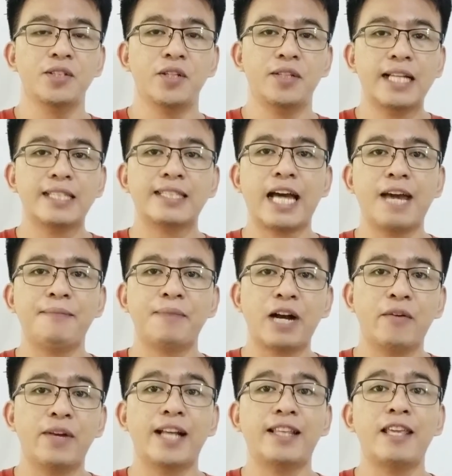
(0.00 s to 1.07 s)
So this time,
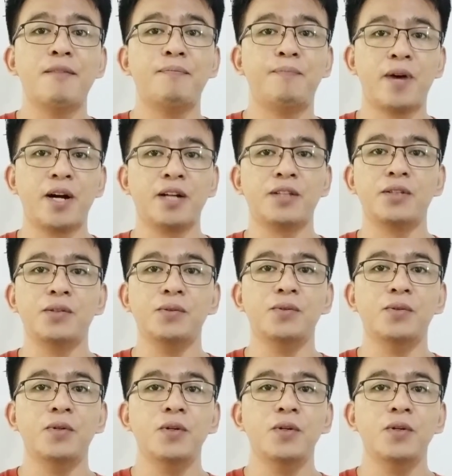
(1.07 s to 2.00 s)
gagawin natin yung part 2